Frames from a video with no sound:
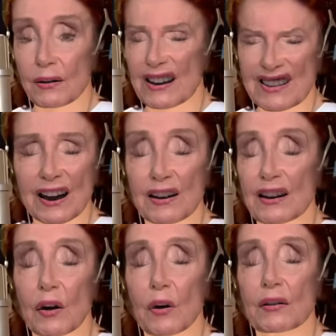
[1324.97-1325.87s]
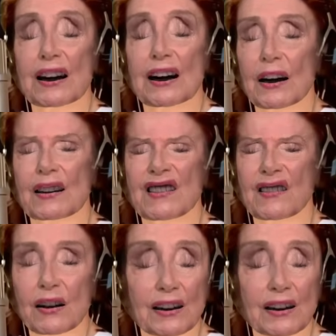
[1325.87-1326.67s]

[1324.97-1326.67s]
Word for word: There's no need to